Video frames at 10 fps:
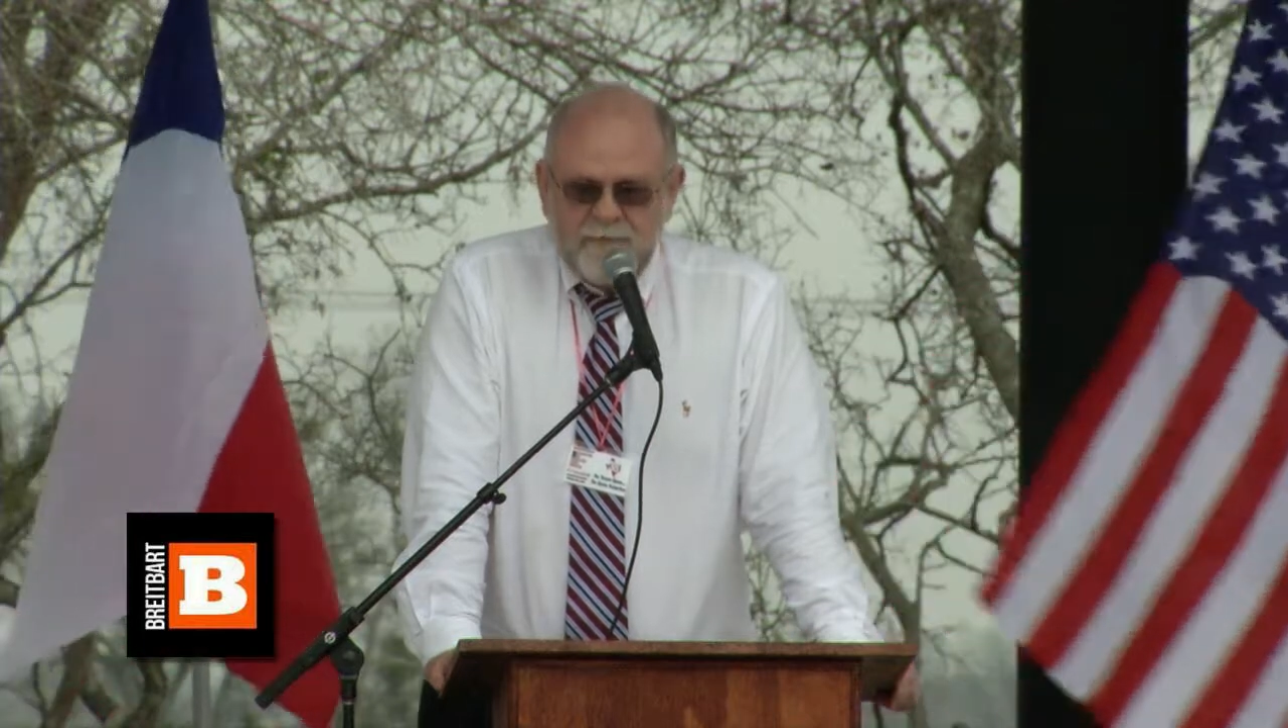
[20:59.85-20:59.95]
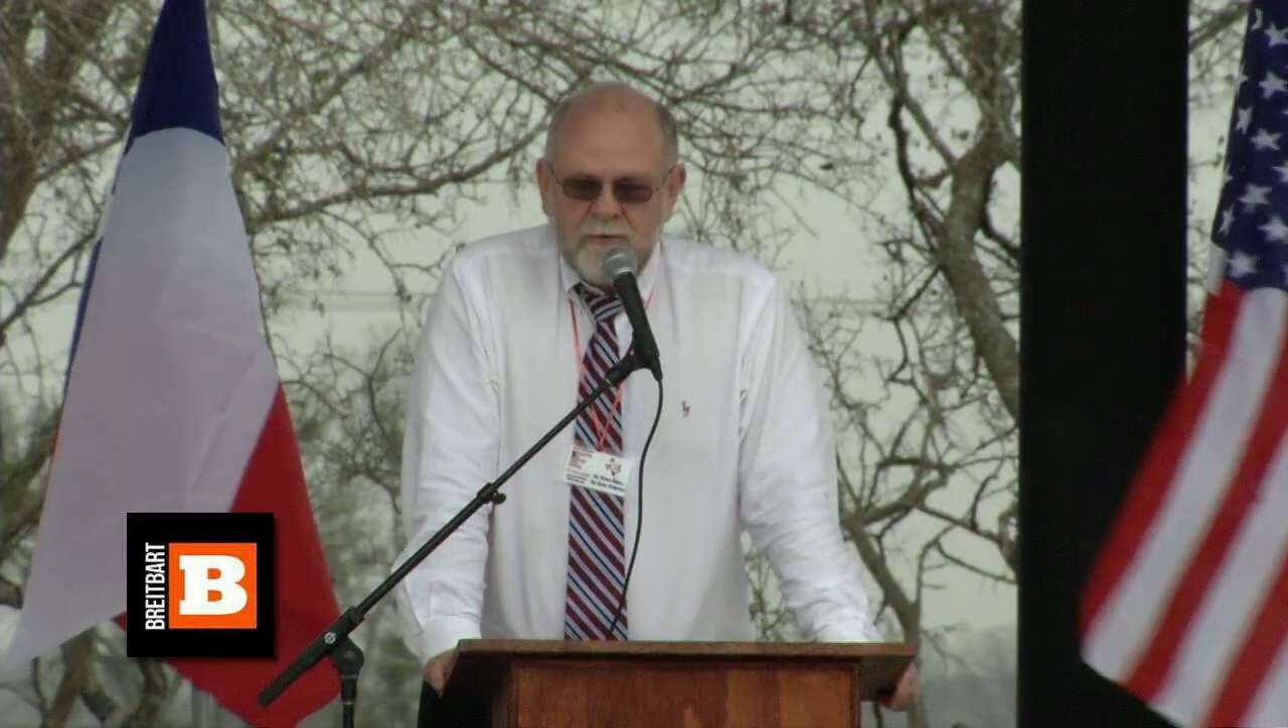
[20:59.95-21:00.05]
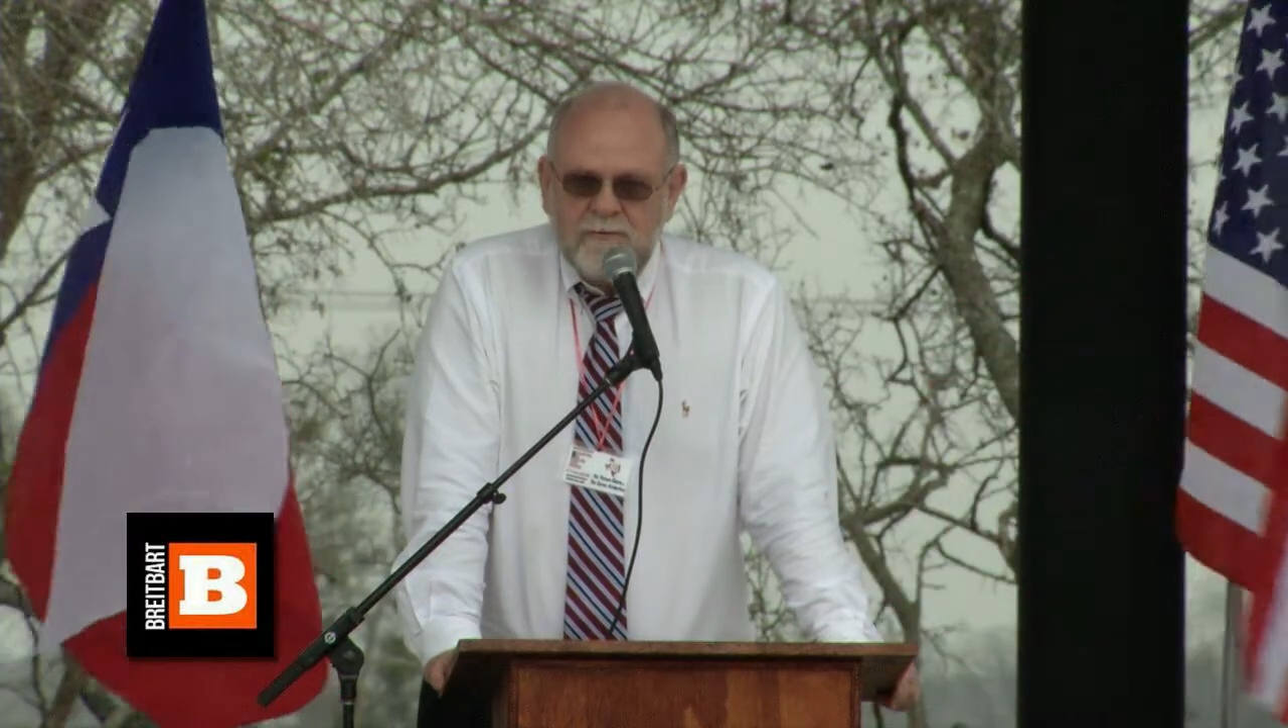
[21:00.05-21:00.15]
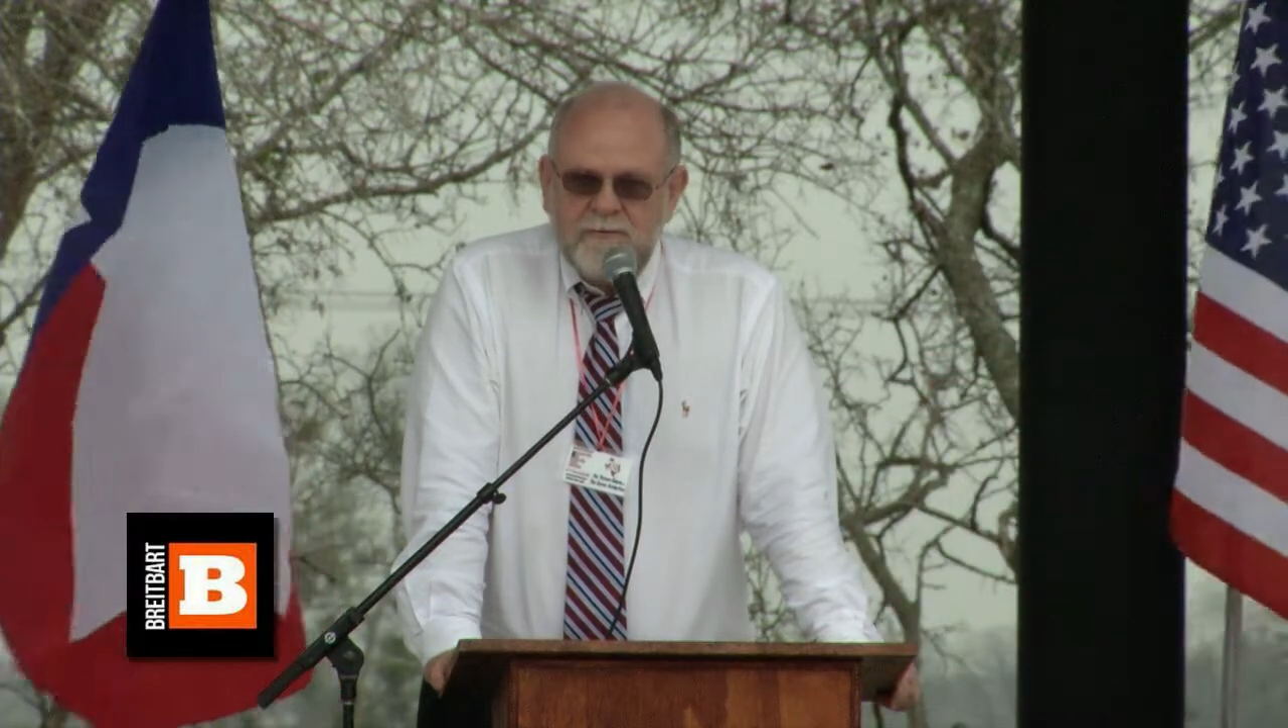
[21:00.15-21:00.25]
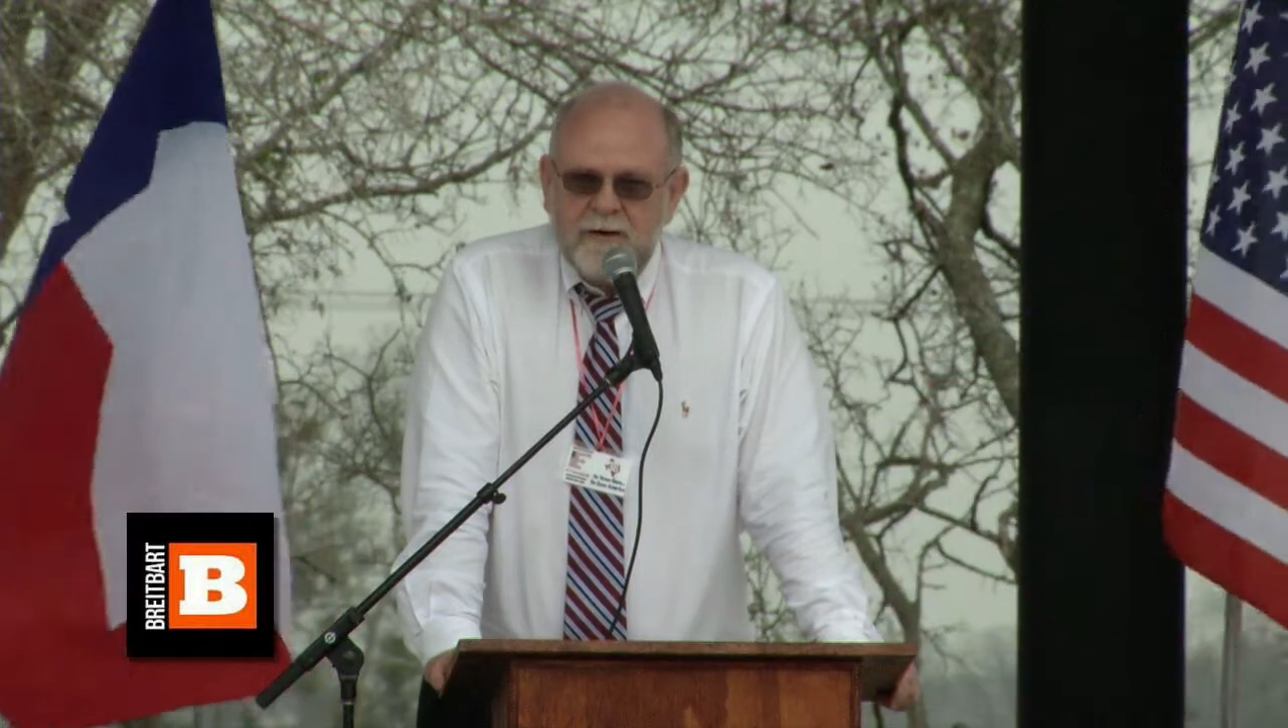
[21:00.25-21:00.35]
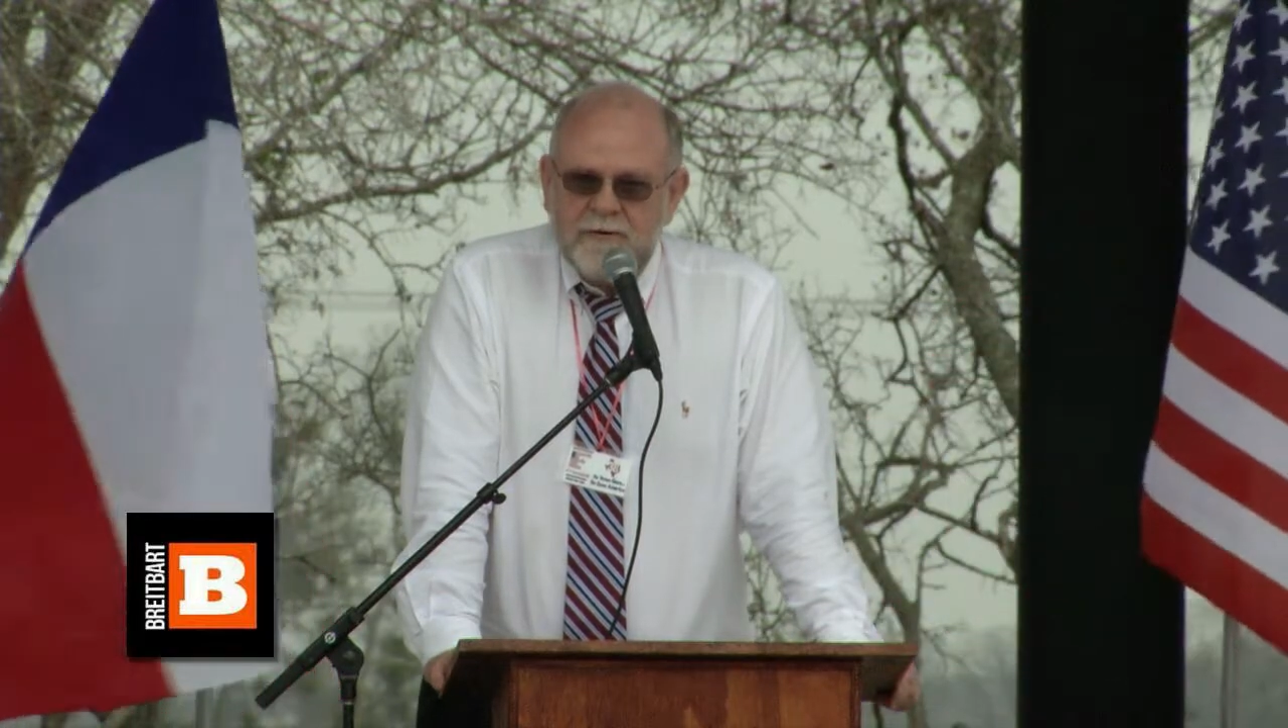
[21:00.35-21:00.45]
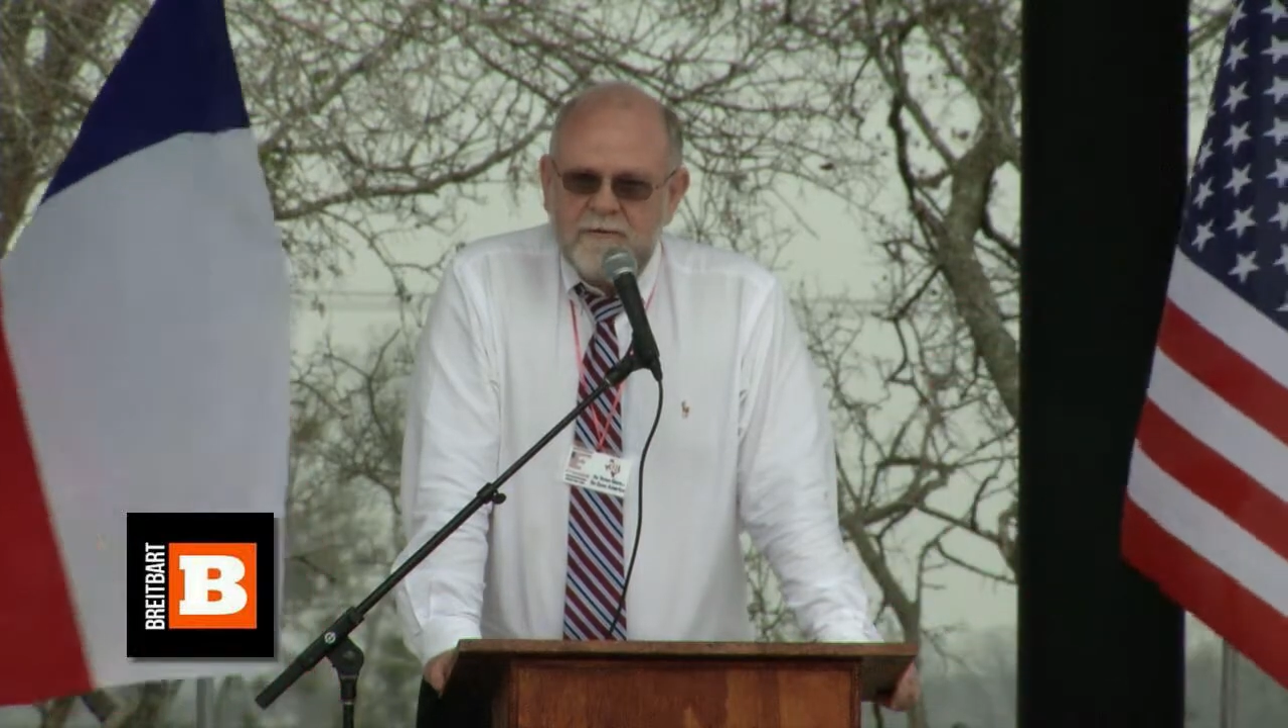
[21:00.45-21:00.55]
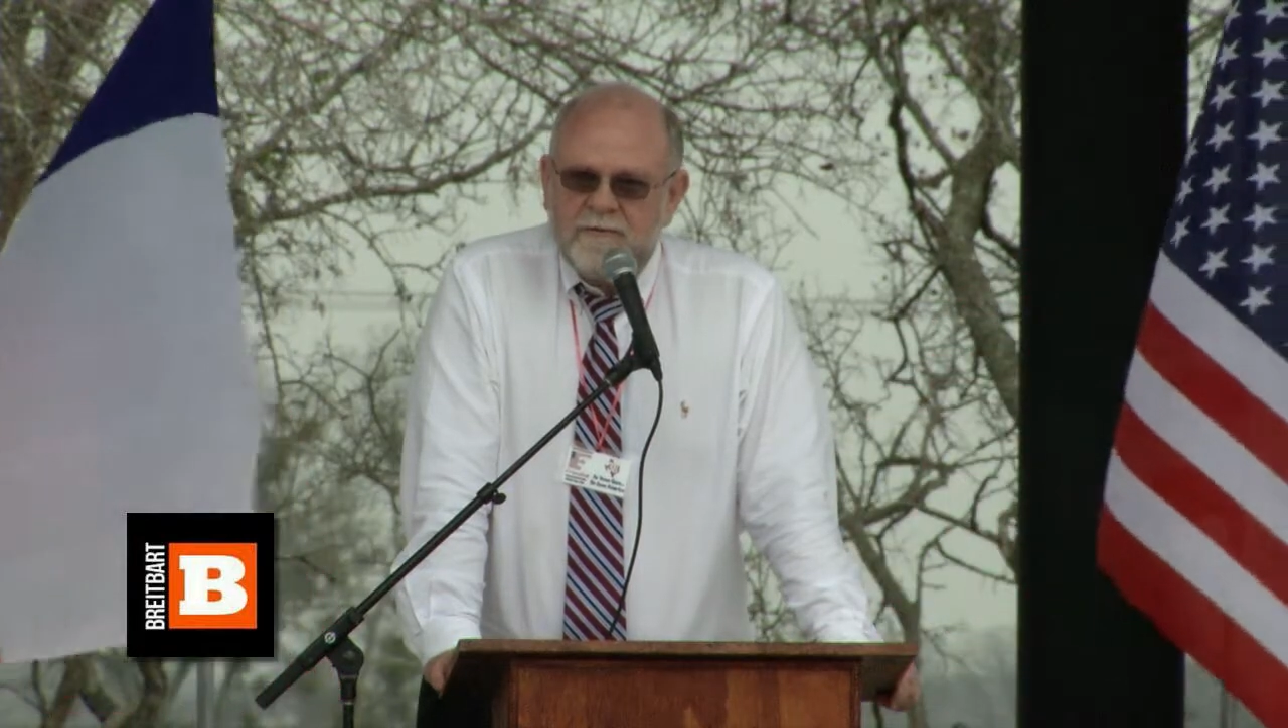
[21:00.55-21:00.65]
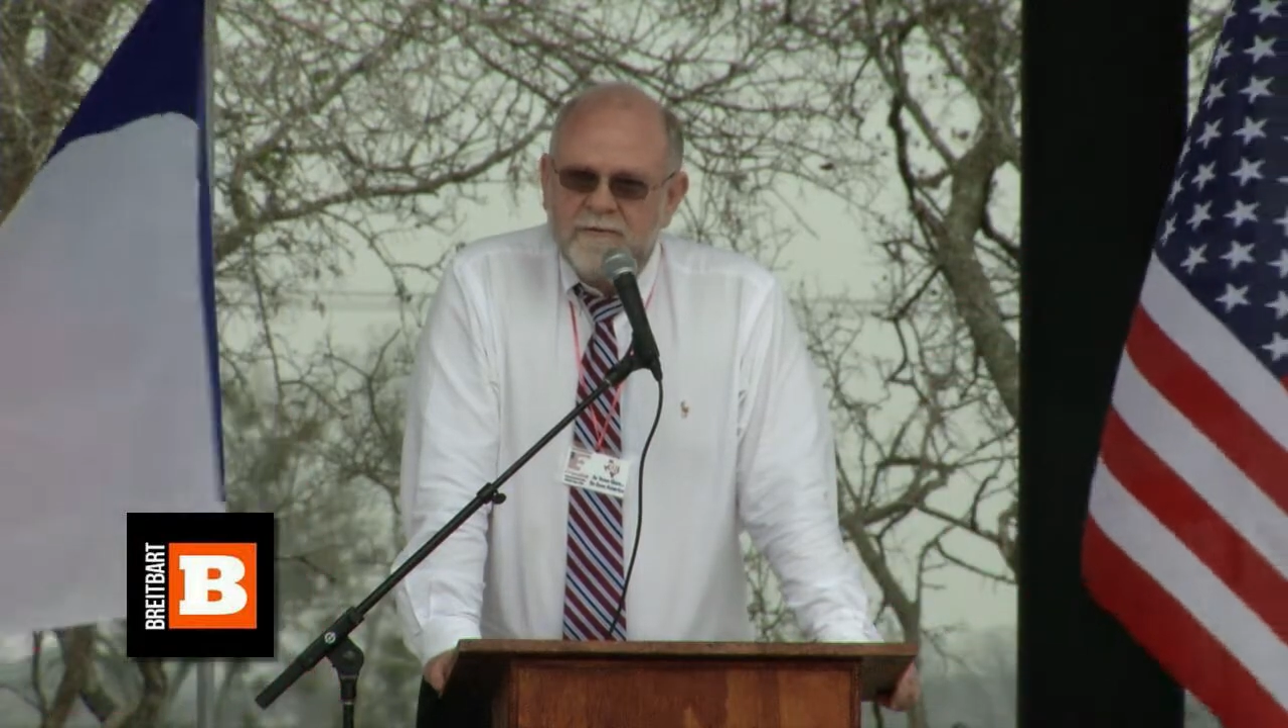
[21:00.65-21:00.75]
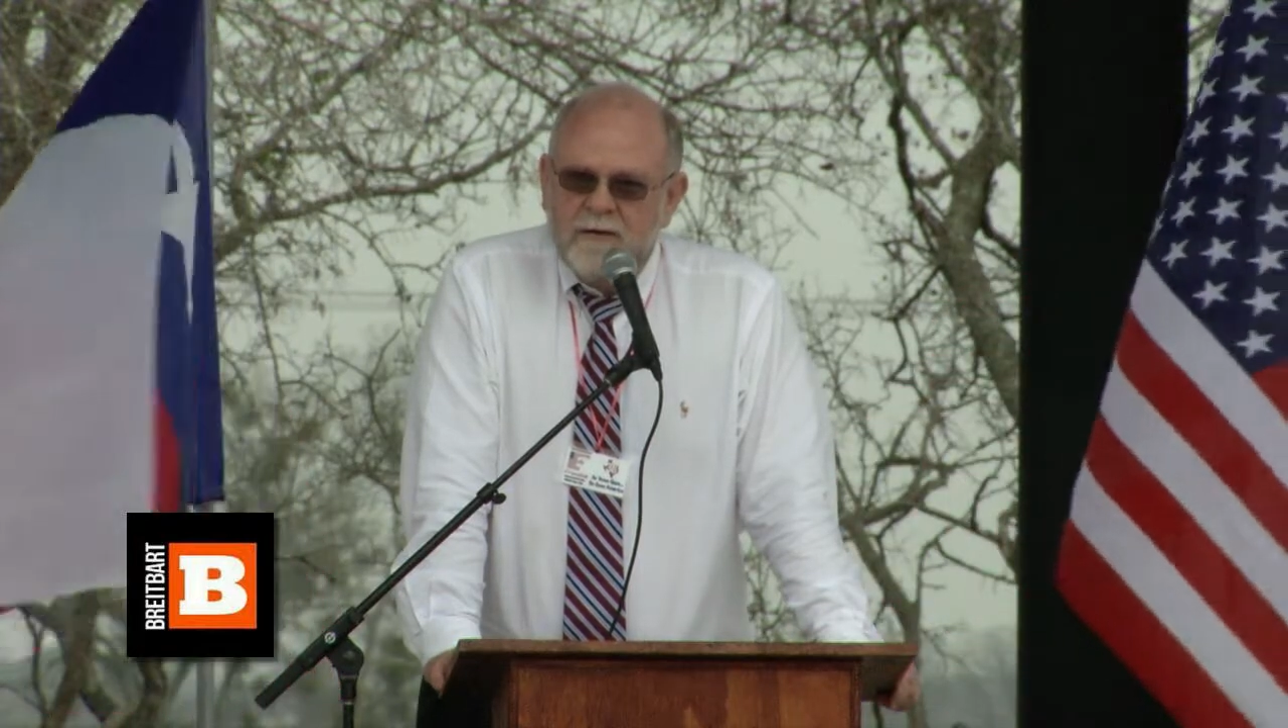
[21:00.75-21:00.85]

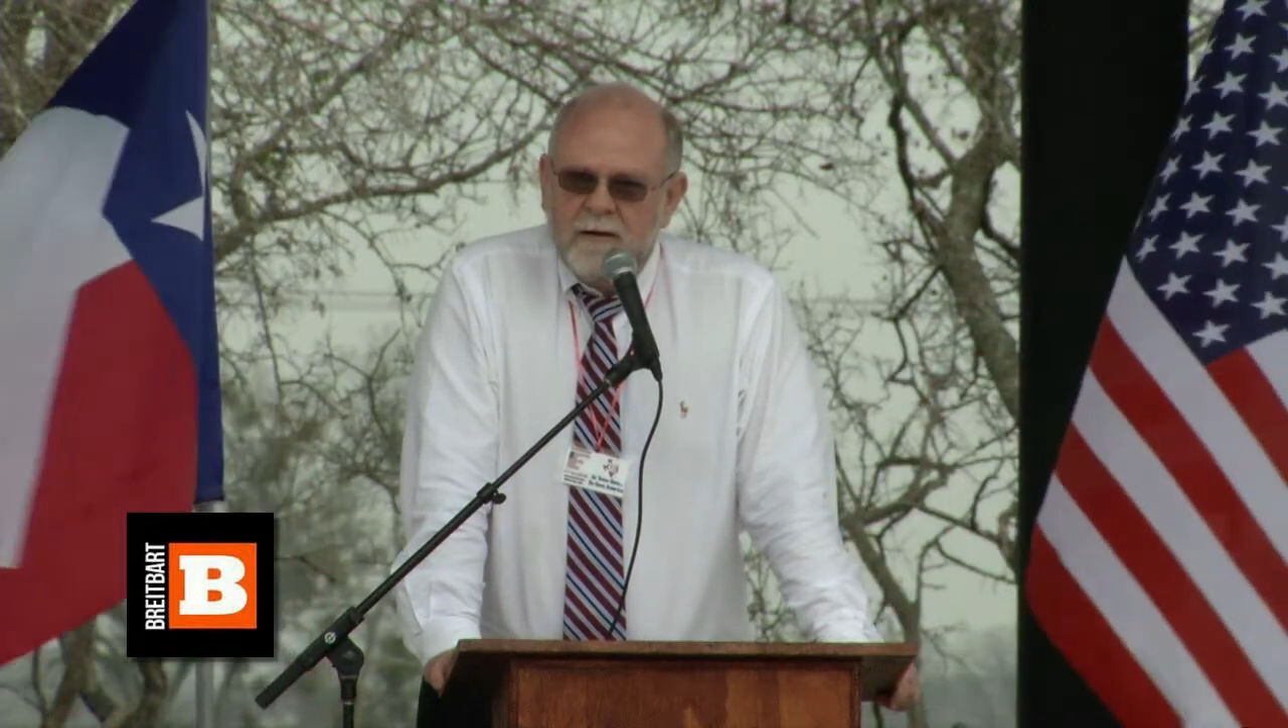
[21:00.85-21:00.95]
forefathers